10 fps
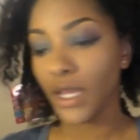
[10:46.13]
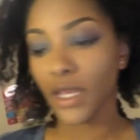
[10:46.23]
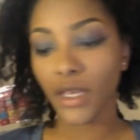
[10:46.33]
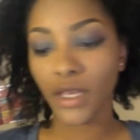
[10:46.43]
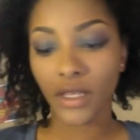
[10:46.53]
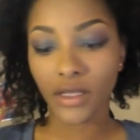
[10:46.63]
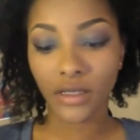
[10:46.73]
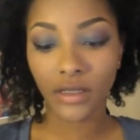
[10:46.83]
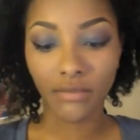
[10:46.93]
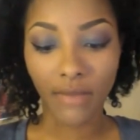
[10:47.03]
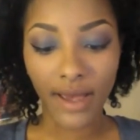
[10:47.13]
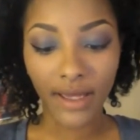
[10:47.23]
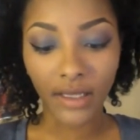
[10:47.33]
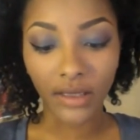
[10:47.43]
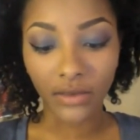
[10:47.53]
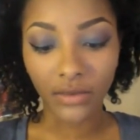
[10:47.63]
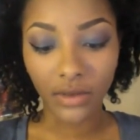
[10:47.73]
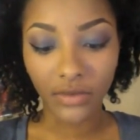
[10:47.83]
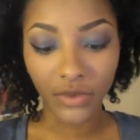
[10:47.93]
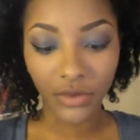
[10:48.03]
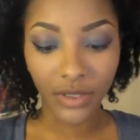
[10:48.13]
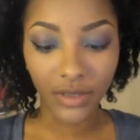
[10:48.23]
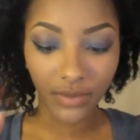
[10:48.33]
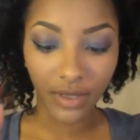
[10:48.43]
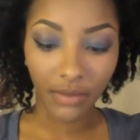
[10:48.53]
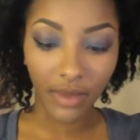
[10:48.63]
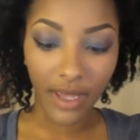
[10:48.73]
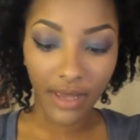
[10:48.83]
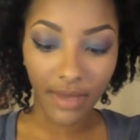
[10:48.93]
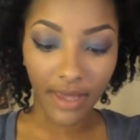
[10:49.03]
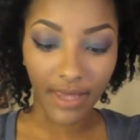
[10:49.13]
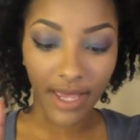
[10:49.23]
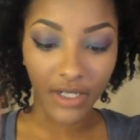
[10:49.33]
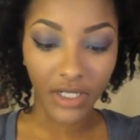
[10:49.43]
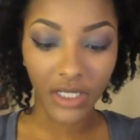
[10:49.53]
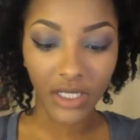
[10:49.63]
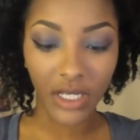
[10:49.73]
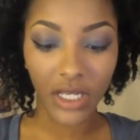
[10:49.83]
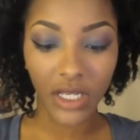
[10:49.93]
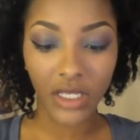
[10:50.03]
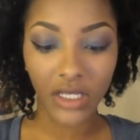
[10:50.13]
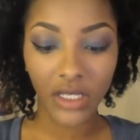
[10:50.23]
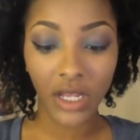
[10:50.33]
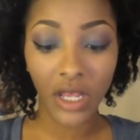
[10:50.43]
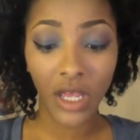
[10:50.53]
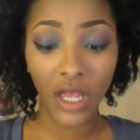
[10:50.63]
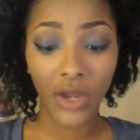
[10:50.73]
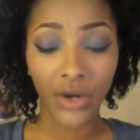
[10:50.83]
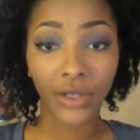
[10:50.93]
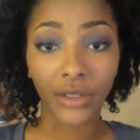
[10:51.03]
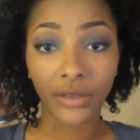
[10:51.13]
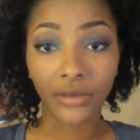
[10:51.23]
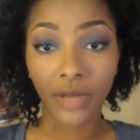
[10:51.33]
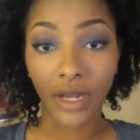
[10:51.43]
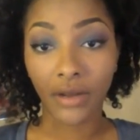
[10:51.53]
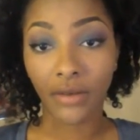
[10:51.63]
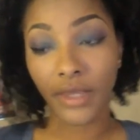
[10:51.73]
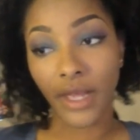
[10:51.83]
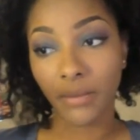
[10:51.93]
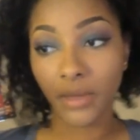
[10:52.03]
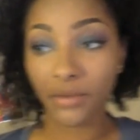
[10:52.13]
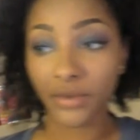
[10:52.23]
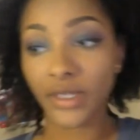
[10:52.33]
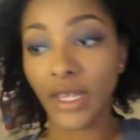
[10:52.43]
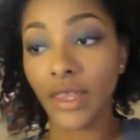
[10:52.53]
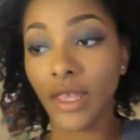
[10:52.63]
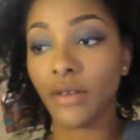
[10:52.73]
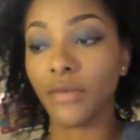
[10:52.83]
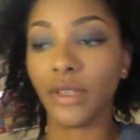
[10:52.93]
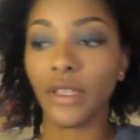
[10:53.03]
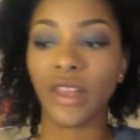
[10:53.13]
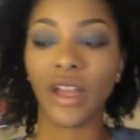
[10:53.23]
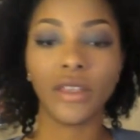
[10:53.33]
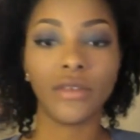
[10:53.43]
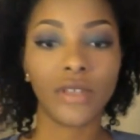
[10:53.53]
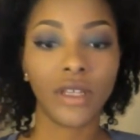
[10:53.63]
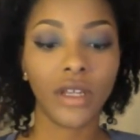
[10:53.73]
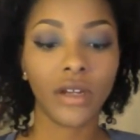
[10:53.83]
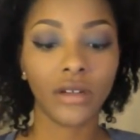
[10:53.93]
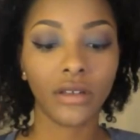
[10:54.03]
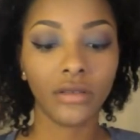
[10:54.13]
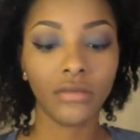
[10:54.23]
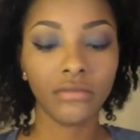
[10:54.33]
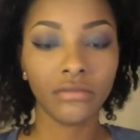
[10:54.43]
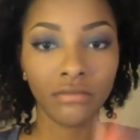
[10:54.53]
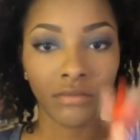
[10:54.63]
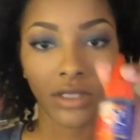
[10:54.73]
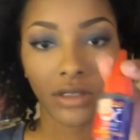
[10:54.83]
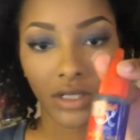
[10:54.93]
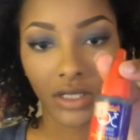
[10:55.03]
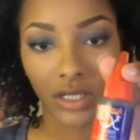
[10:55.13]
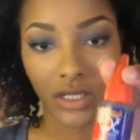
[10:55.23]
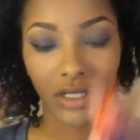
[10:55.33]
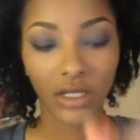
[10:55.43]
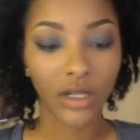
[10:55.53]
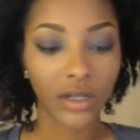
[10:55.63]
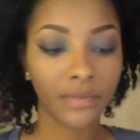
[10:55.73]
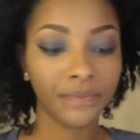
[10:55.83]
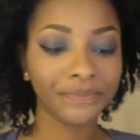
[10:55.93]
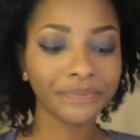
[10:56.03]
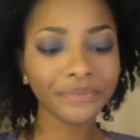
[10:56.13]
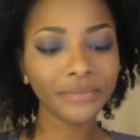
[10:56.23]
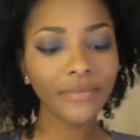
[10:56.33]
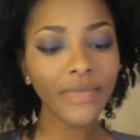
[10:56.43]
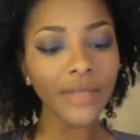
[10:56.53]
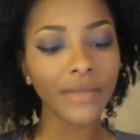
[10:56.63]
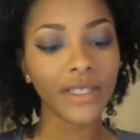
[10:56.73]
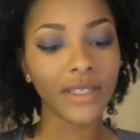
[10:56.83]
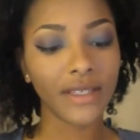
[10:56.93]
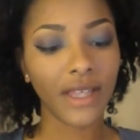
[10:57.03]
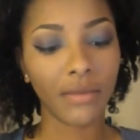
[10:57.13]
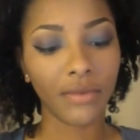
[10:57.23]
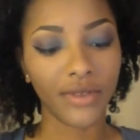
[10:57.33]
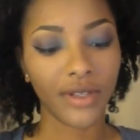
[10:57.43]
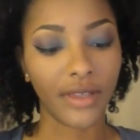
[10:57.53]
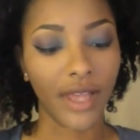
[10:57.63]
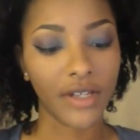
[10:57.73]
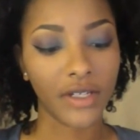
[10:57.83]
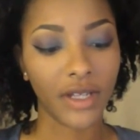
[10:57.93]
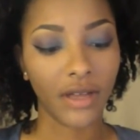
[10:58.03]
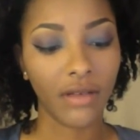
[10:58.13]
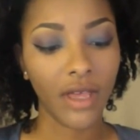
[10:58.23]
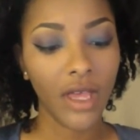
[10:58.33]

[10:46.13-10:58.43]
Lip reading: And my glue of choice when applying my lashes is hair glue. I know a lot of people say they don't really like using hair glue. Looks like this. Because they say it pulls their lashes out.